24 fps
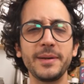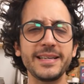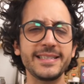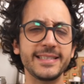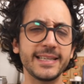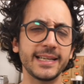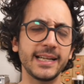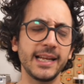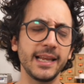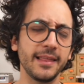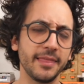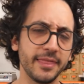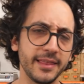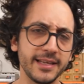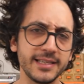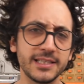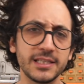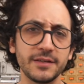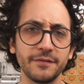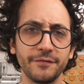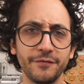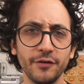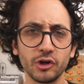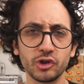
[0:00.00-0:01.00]
basically,
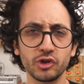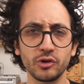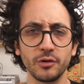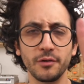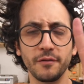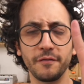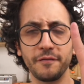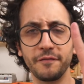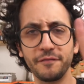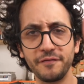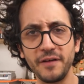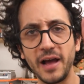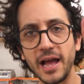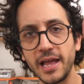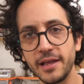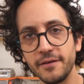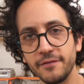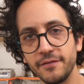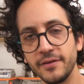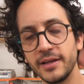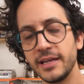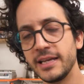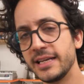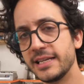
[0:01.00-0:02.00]
this version
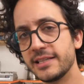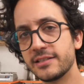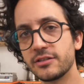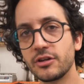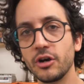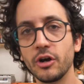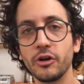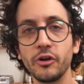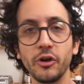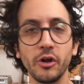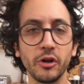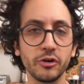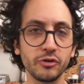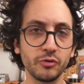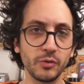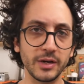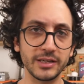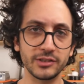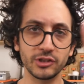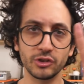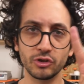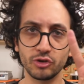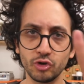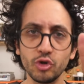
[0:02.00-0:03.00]
five is gonna
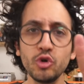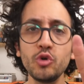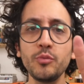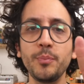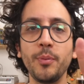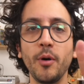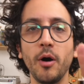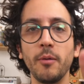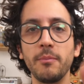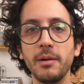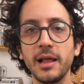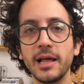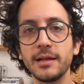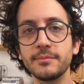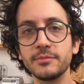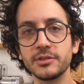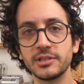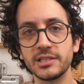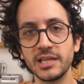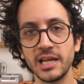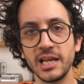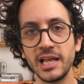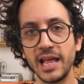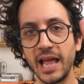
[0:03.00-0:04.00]
address two
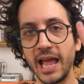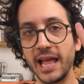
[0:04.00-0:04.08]
problems